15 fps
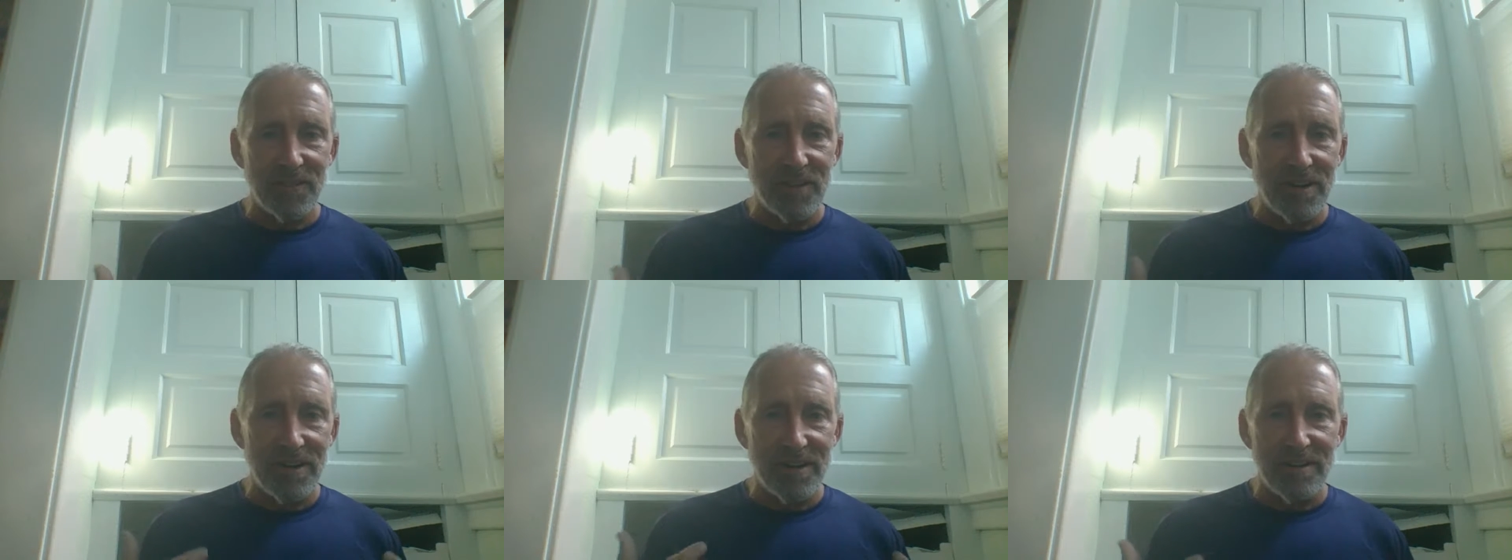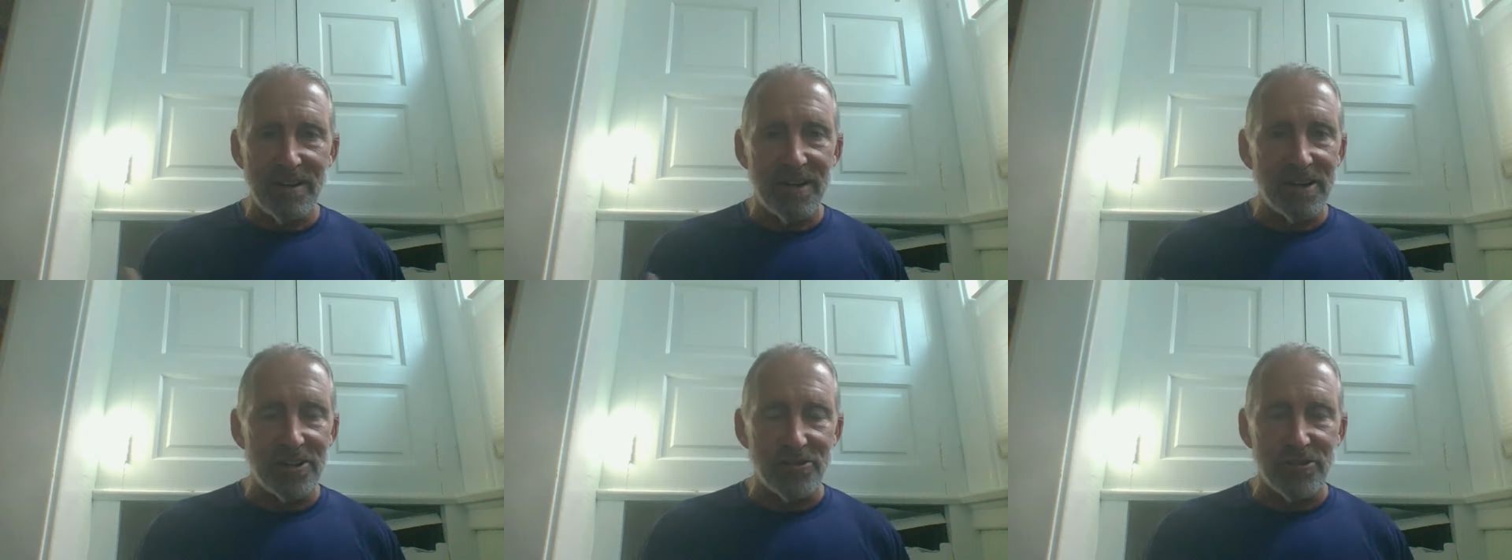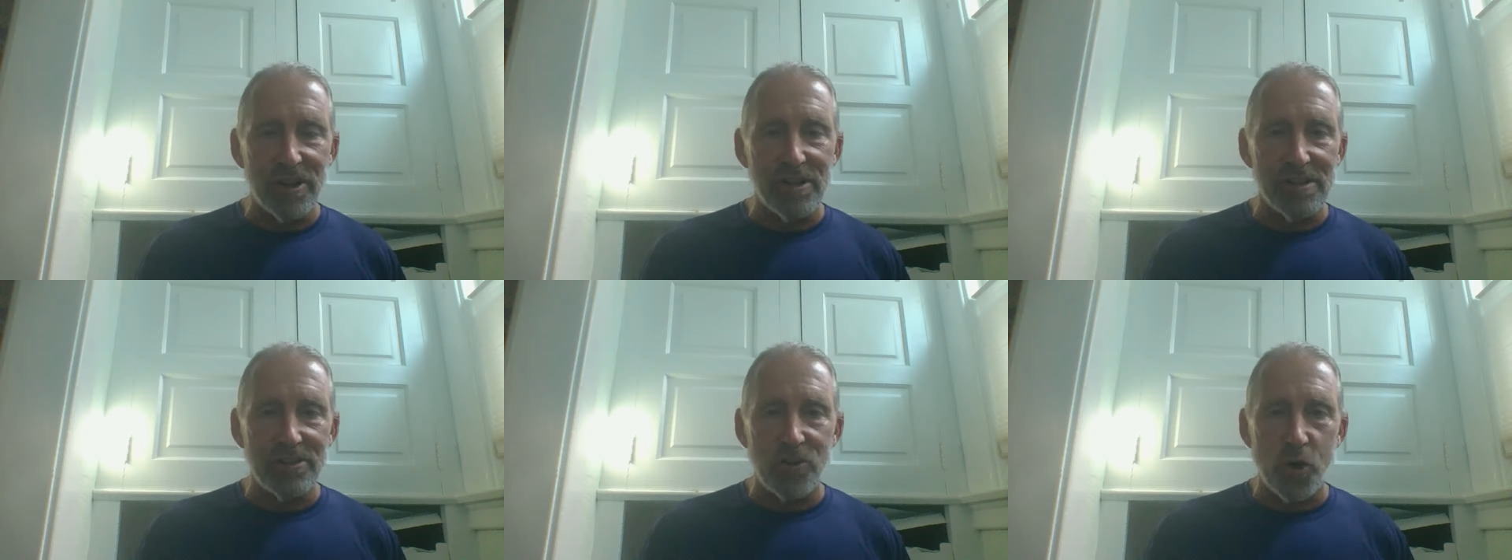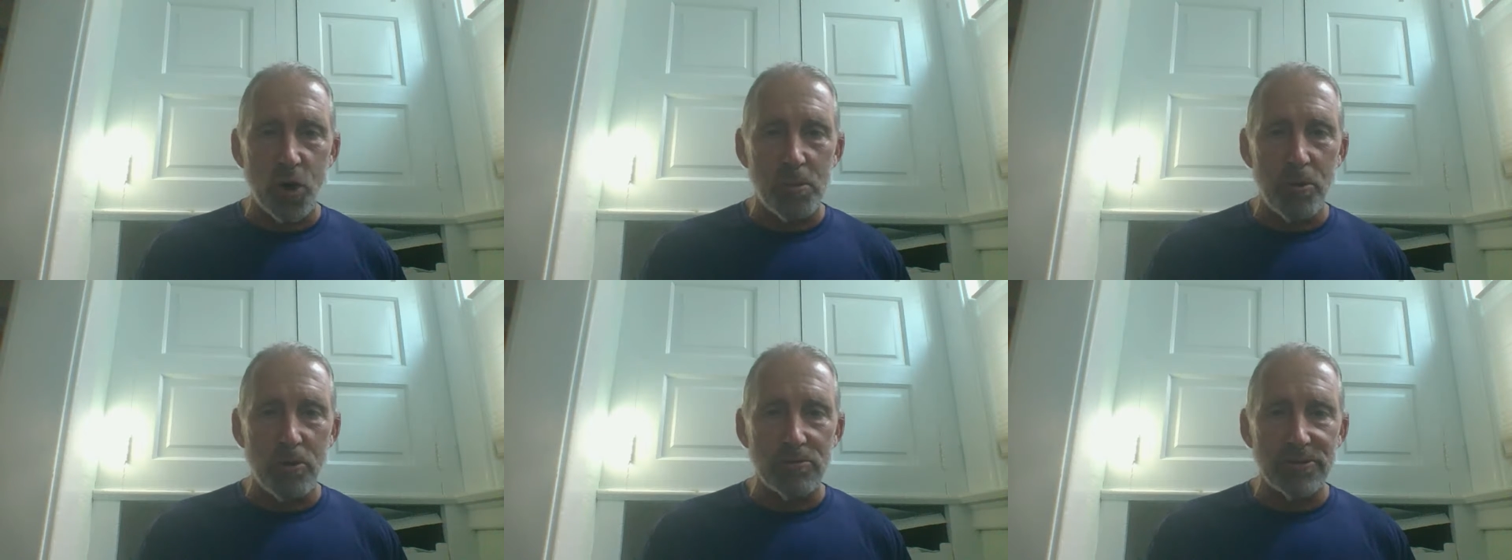Our ghrelin
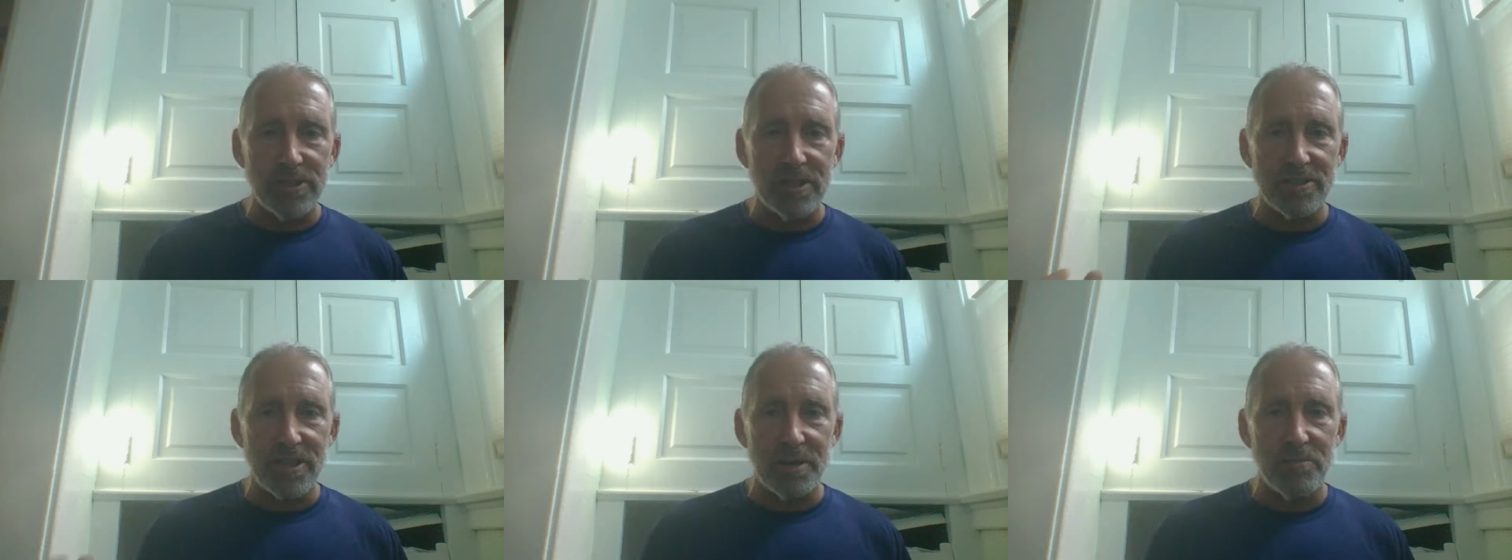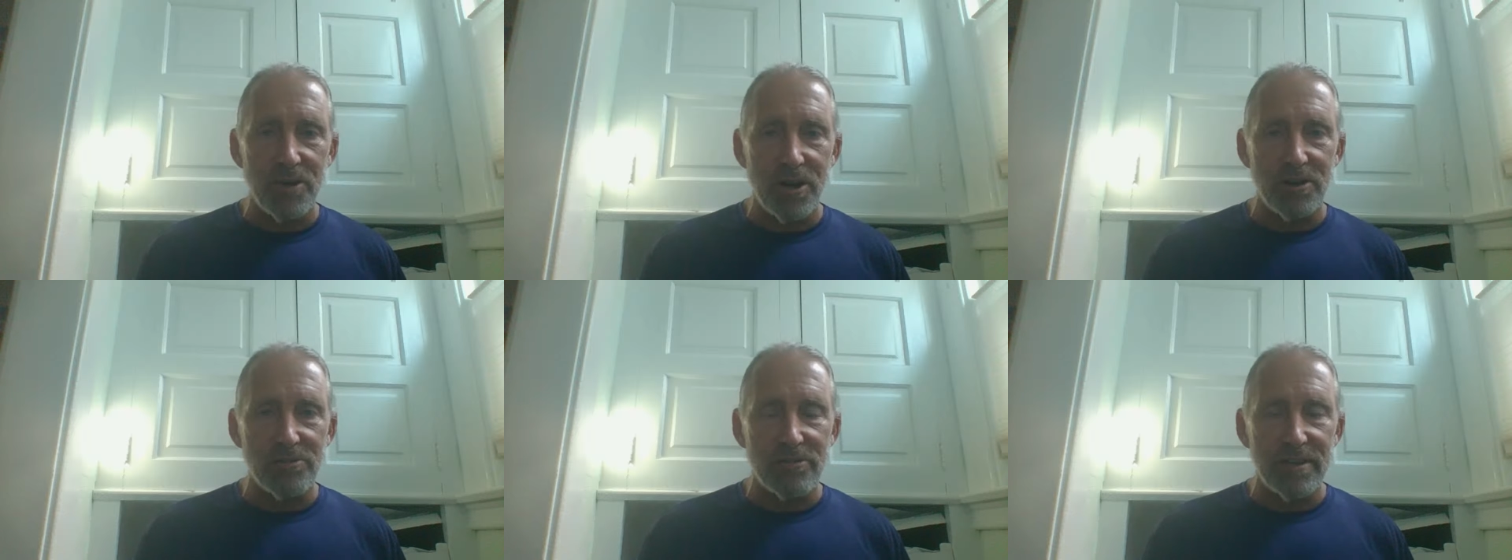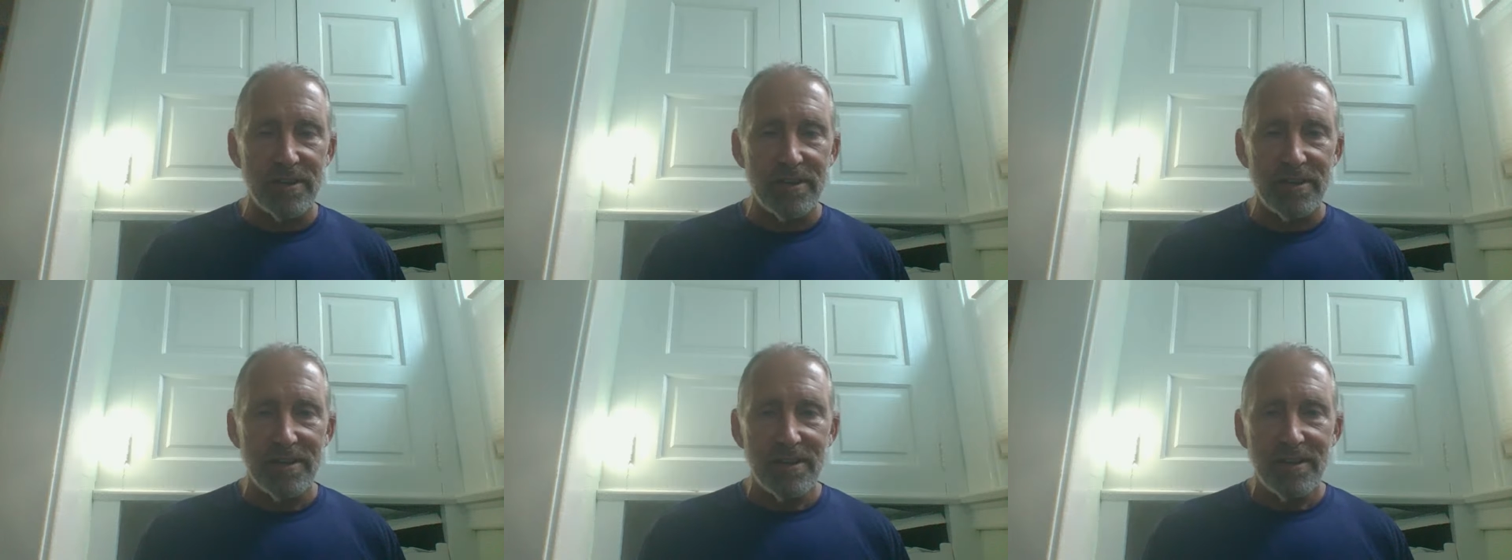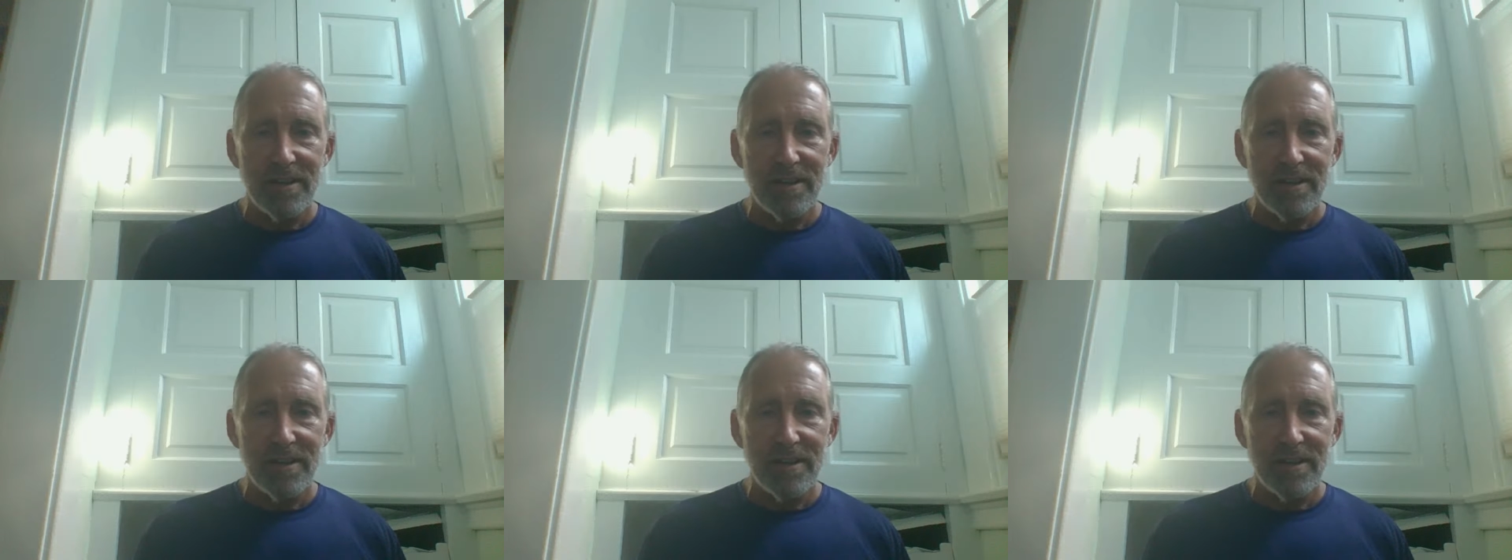hormone says, I'm hungry.